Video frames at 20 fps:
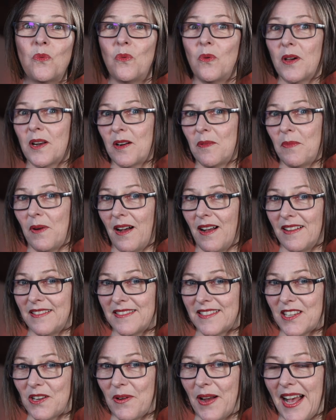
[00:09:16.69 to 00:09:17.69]
What are
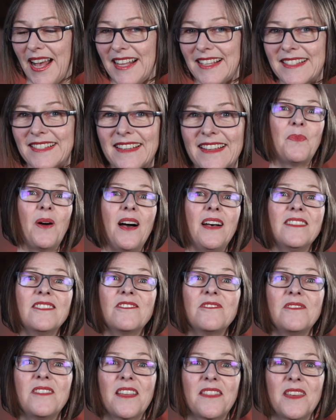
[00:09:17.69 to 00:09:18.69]
bonds, you ask? Bonds
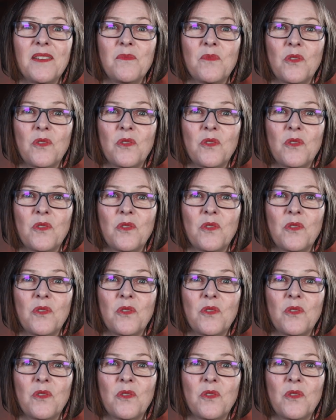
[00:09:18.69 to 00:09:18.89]
are nothing